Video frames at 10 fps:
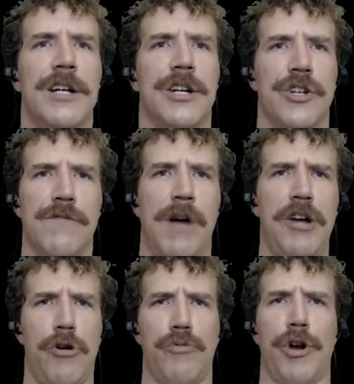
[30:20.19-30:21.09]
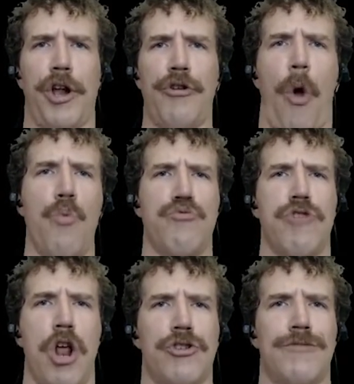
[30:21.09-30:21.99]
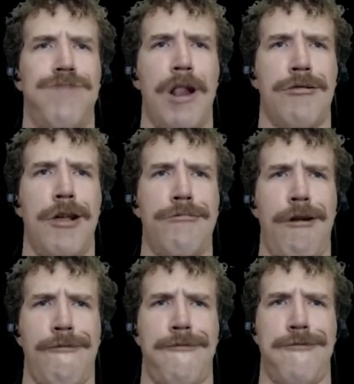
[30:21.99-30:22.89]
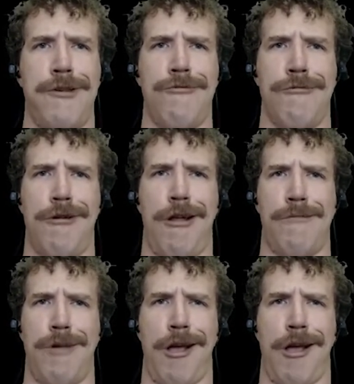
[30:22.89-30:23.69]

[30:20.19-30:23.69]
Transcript: You might already know this, but there are fewer enemy